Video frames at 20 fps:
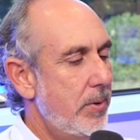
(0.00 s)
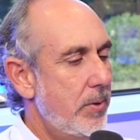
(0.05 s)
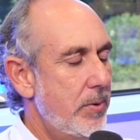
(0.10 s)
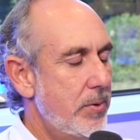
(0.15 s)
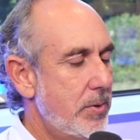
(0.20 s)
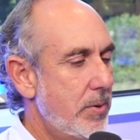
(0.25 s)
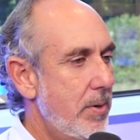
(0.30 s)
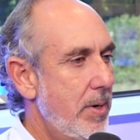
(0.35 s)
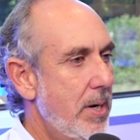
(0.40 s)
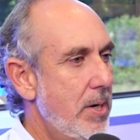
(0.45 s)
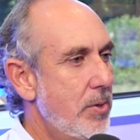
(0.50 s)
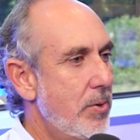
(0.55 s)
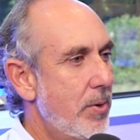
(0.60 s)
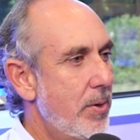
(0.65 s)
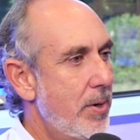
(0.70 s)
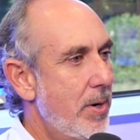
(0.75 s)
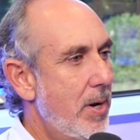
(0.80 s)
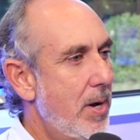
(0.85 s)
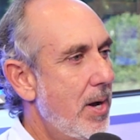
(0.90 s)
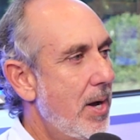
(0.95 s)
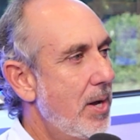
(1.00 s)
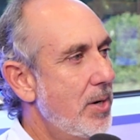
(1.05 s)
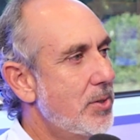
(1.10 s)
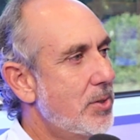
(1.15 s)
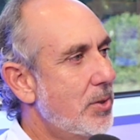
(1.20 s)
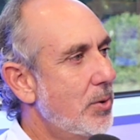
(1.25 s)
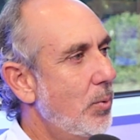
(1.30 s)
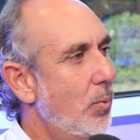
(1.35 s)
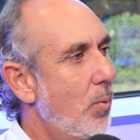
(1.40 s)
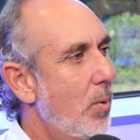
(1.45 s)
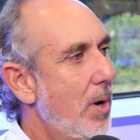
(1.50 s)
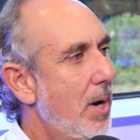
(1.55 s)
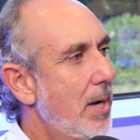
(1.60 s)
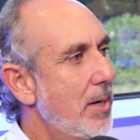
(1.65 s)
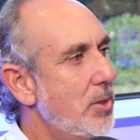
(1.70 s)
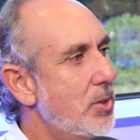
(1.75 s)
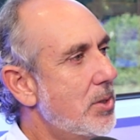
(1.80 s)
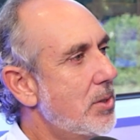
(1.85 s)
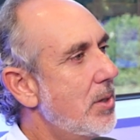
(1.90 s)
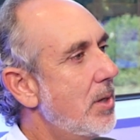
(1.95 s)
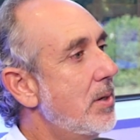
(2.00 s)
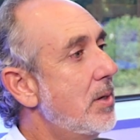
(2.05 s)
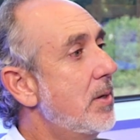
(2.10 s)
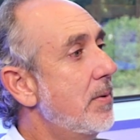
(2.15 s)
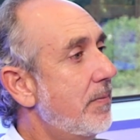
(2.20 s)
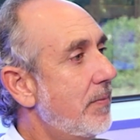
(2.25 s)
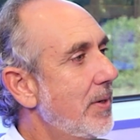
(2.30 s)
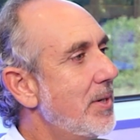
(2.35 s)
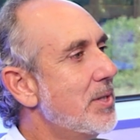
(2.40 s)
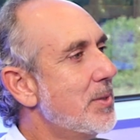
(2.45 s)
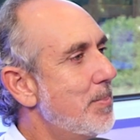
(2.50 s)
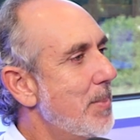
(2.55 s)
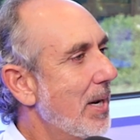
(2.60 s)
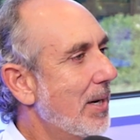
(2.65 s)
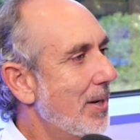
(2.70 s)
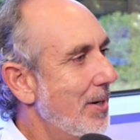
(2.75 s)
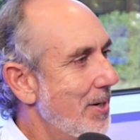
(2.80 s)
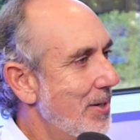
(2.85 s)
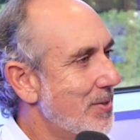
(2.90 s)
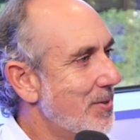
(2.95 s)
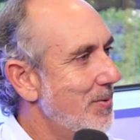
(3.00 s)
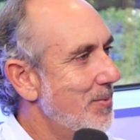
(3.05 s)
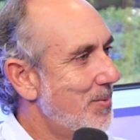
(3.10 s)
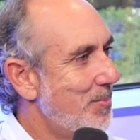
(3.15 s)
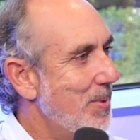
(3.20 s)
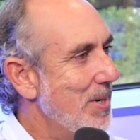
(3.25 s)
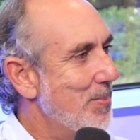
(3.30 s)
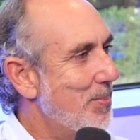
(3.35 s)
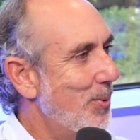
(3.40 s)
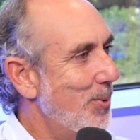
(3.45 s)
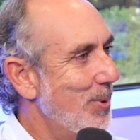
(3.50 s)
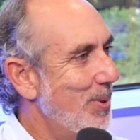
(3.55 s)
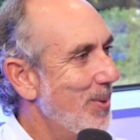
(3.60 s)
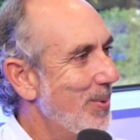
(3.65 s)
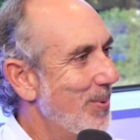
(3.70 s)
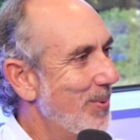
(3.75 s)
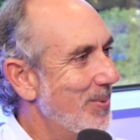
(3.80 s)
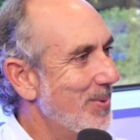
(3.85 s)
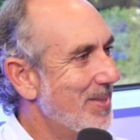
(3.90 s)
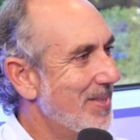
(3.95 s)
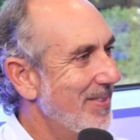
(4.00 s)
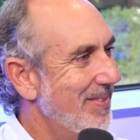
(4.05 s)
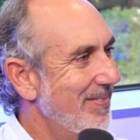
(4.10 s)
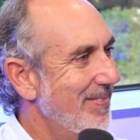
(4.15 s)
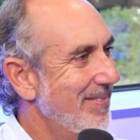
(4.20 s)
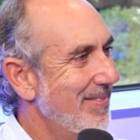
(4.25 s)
you're trained or not, to watch the defense mechanisms people use.